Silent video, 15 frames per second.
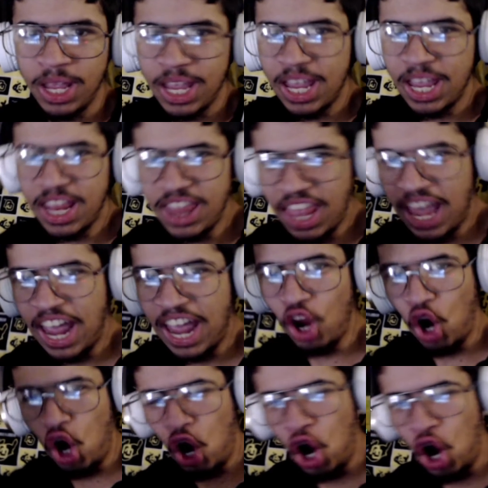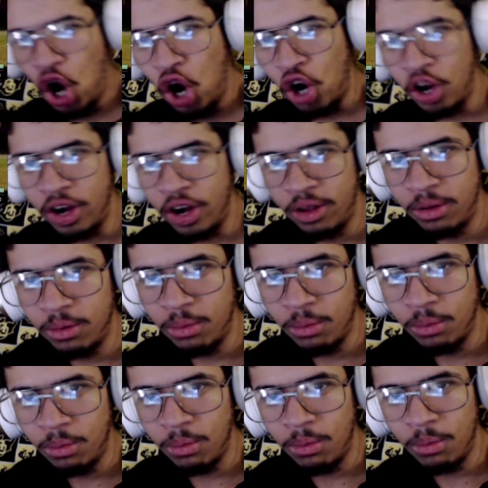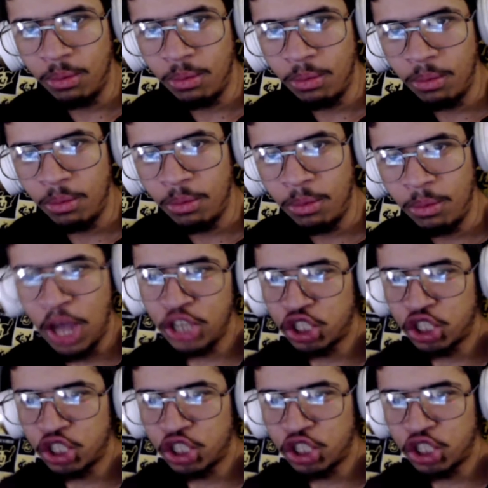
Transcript: in that urn and